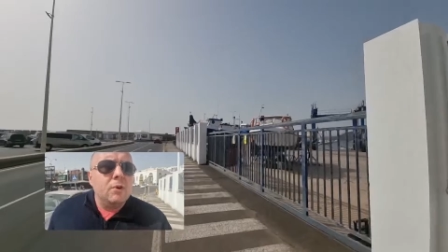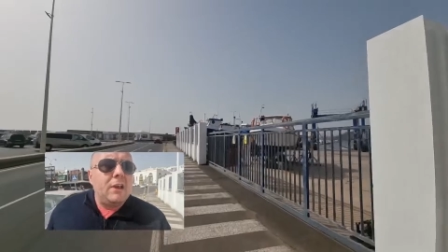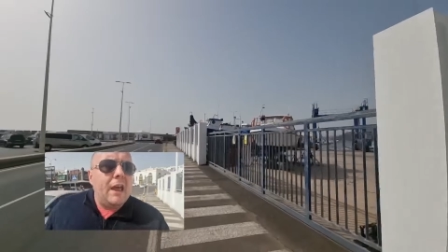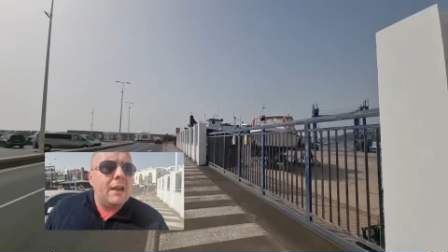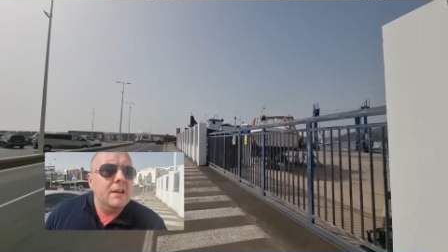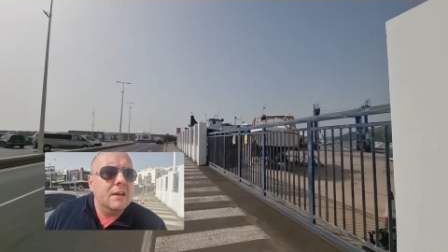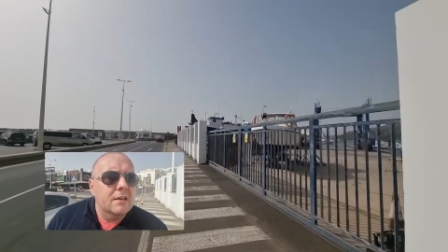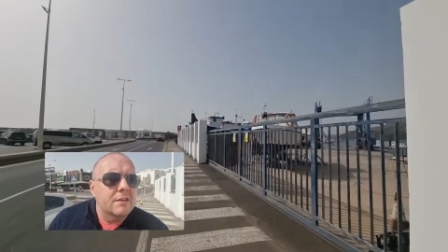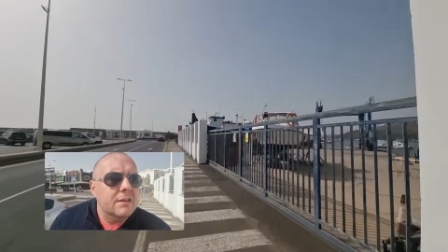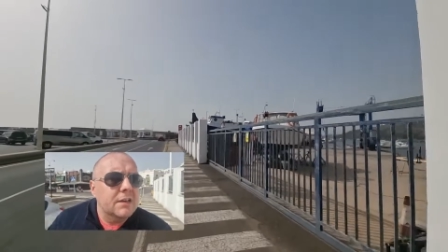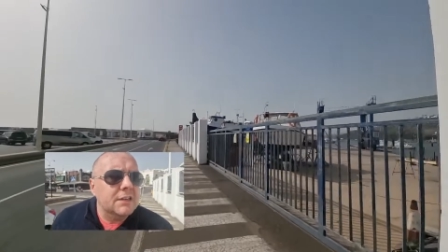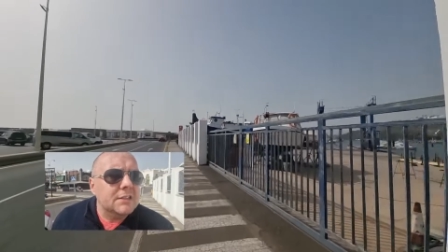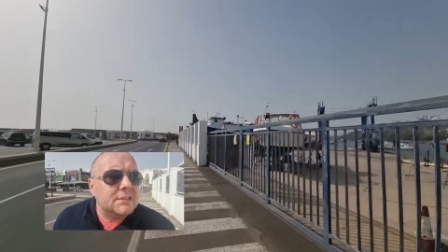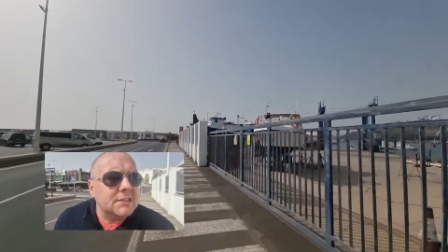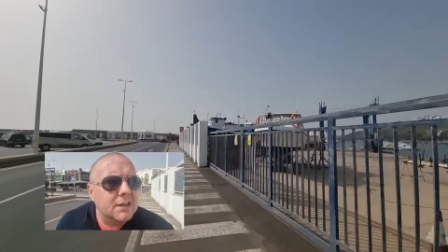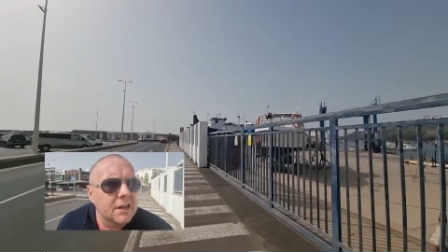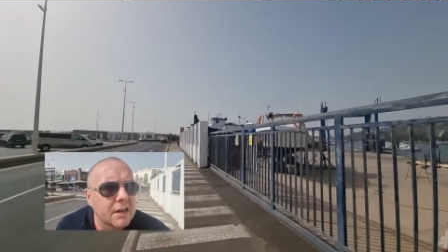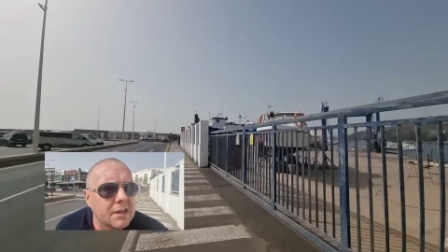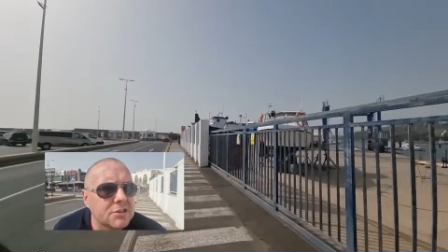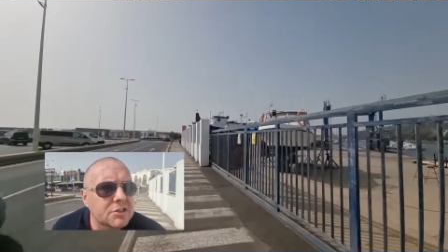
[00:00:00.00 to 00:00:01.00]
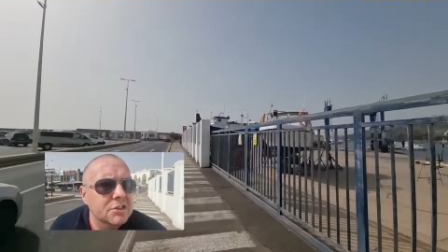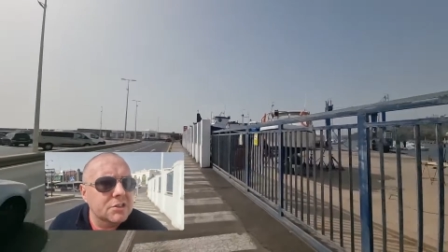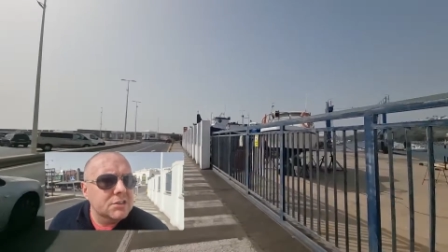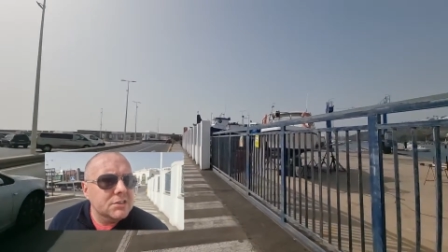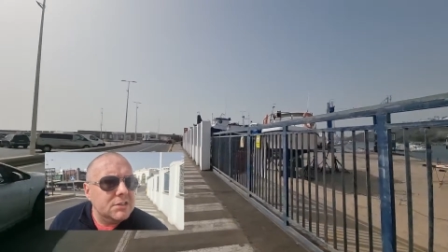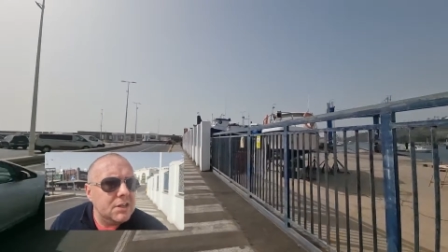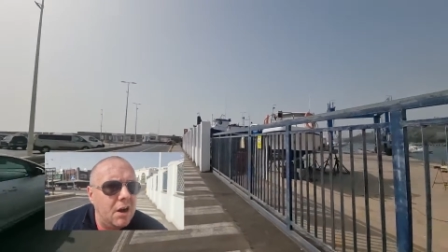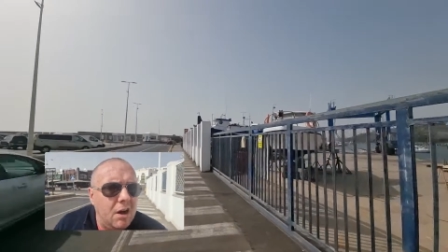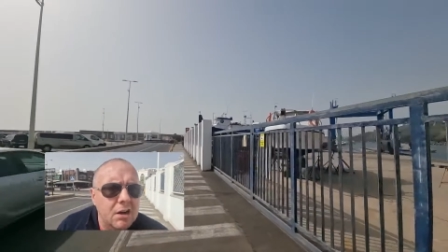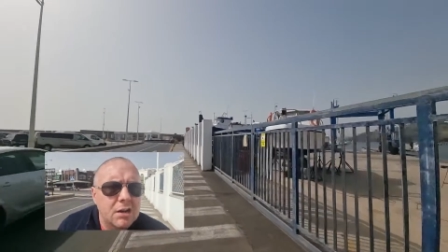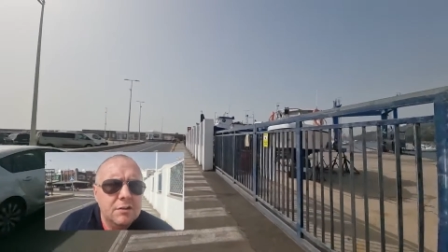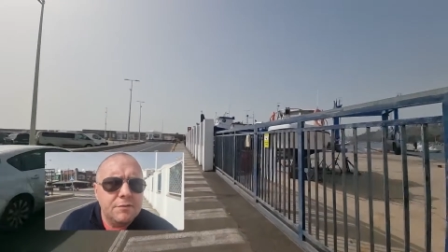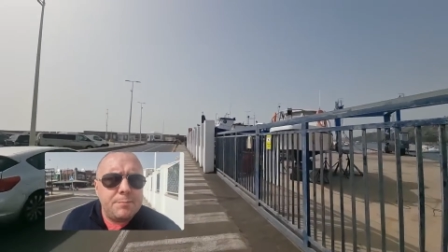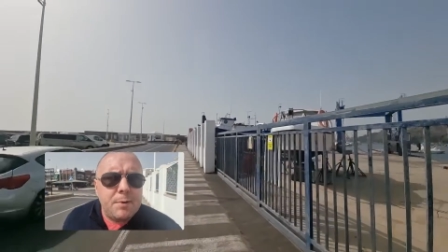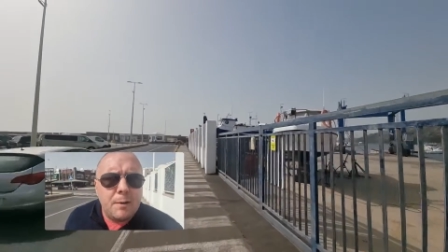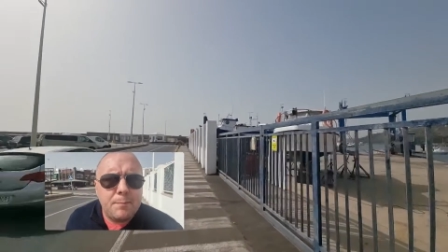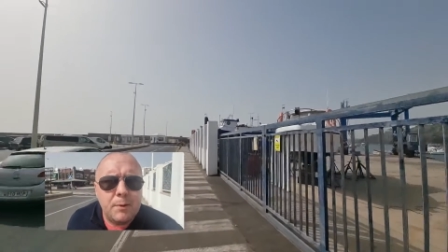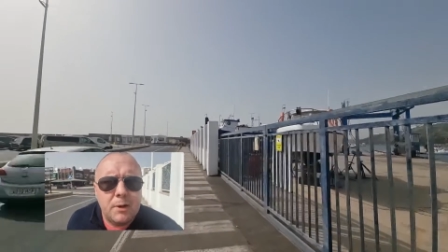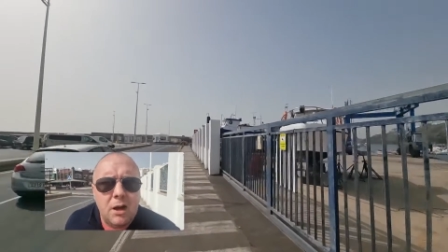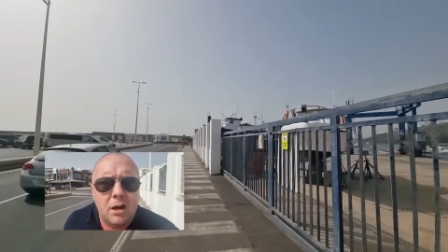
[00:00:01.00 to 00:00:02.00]
book any of the excursions Isle of
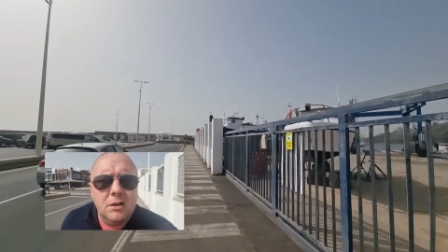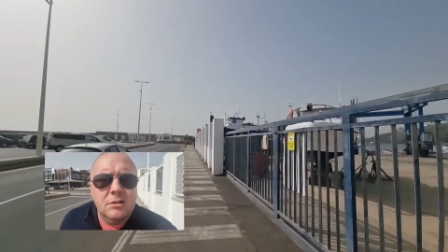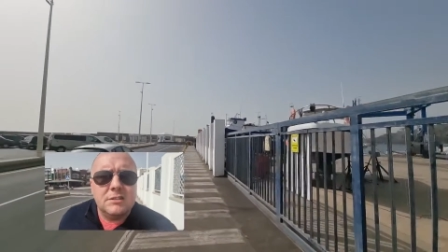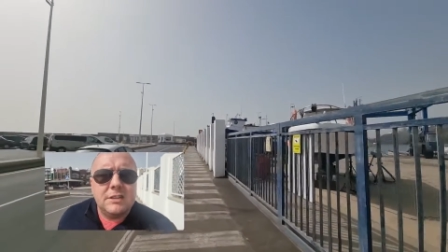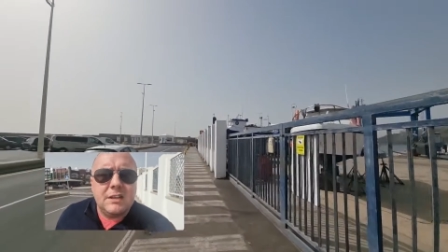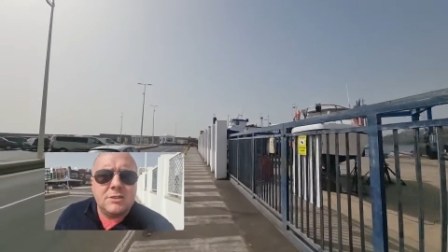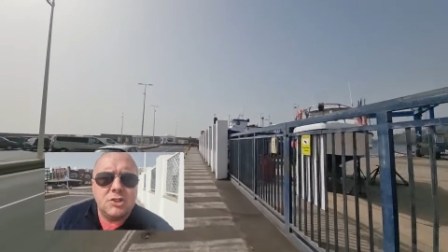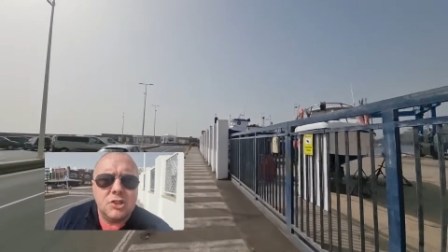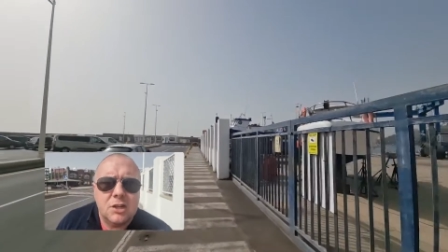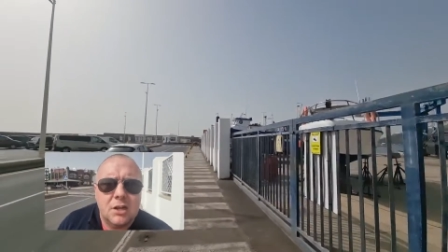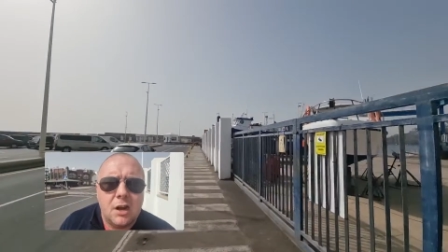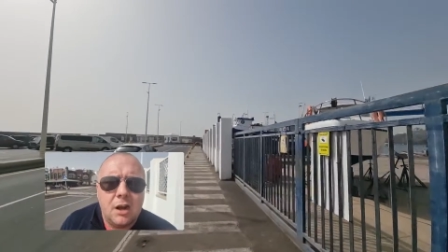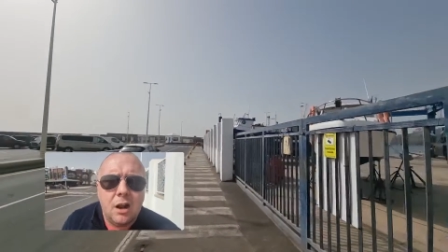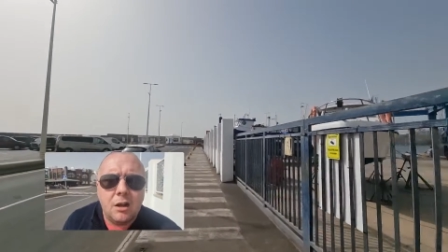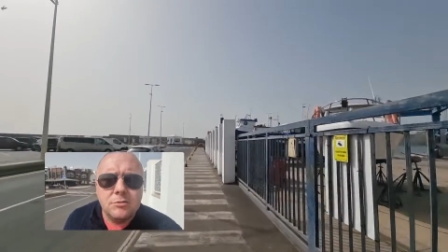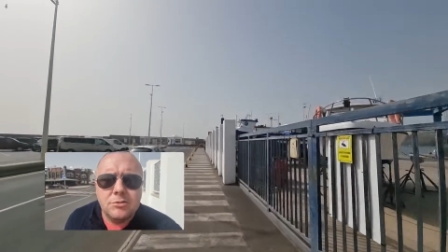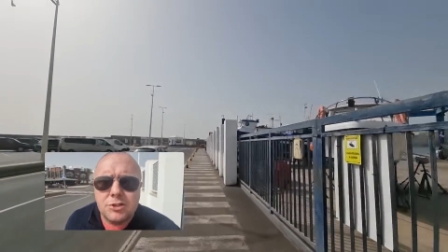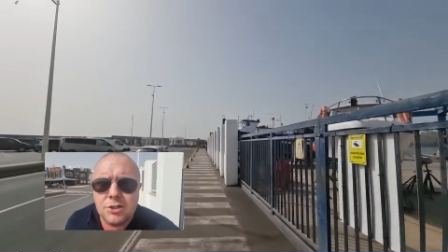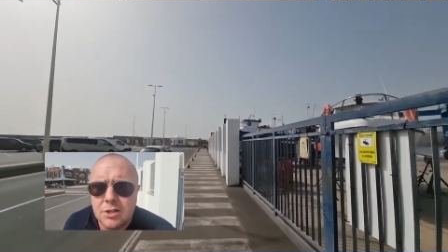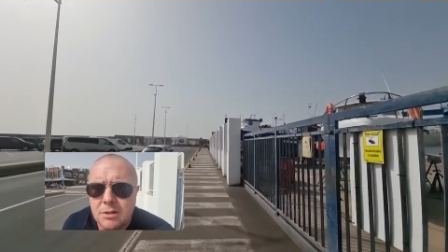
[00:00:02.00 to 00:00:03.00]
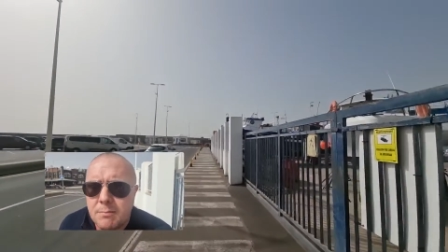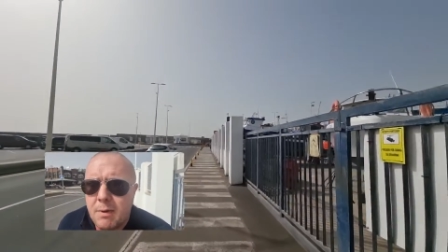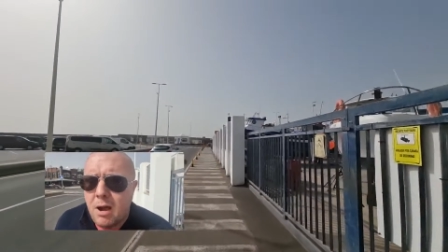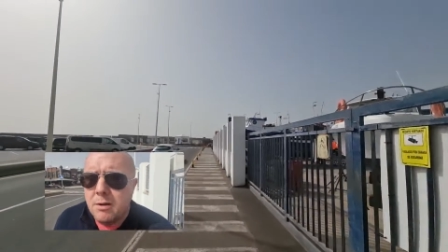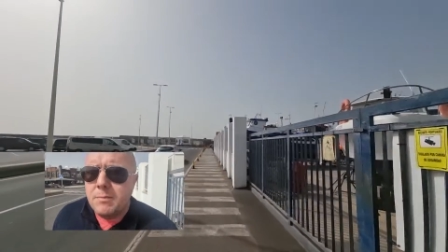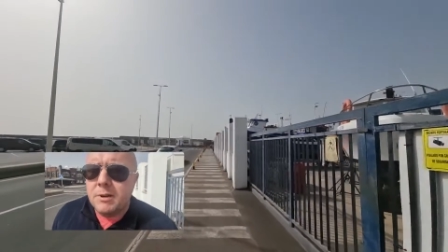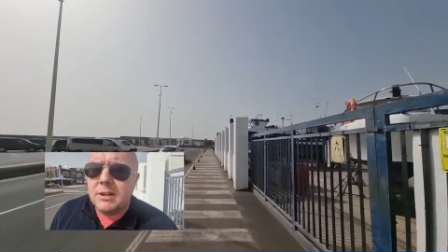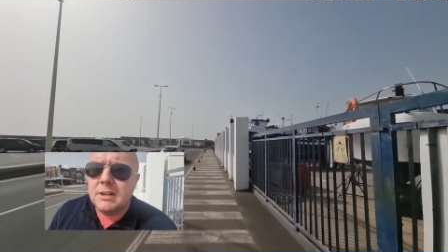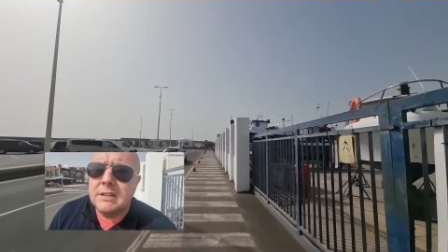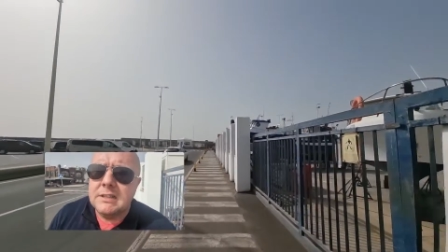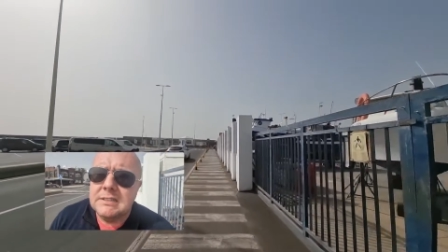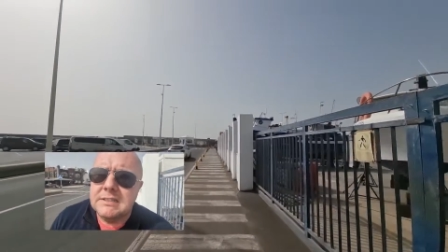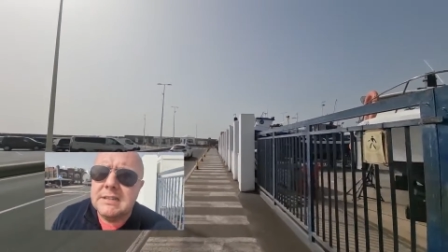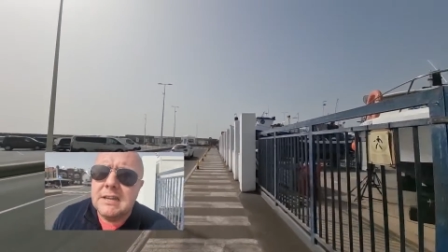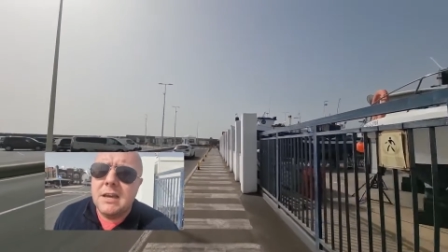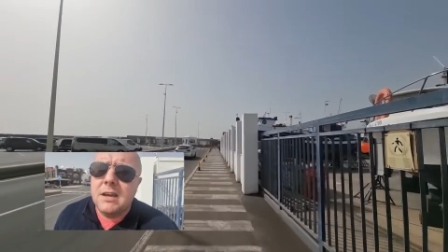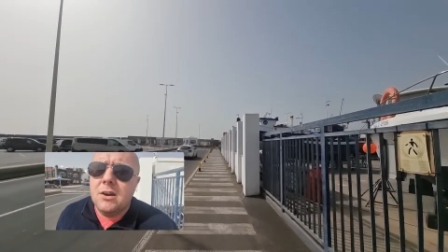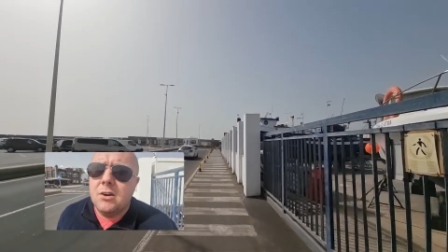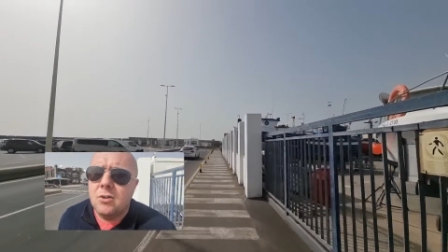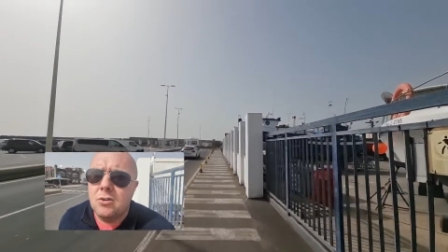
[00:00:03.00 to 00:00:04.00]
Papagayo is actually closed at the moment
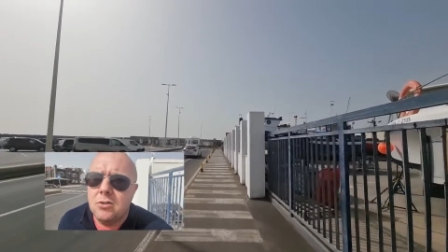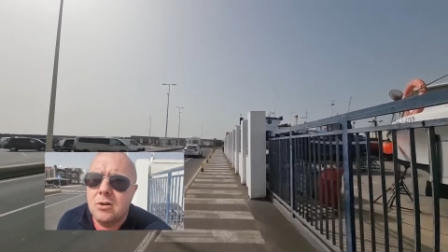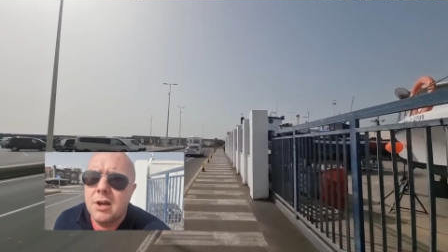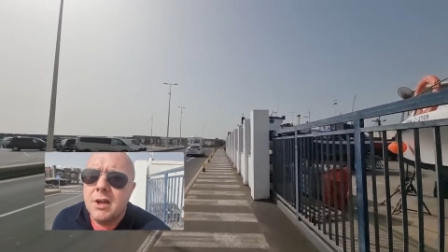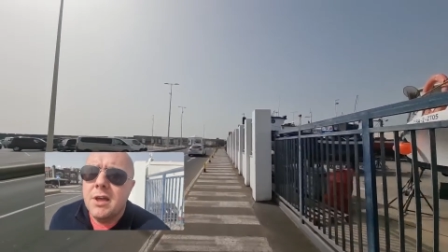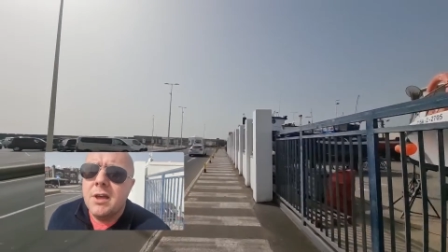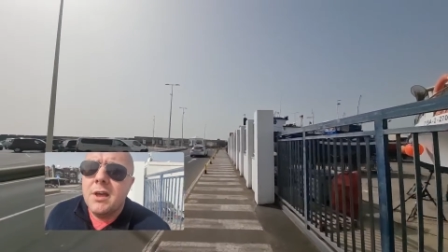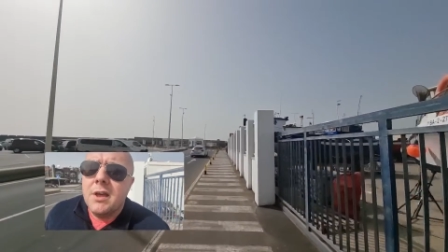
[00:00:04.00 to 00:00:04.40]
until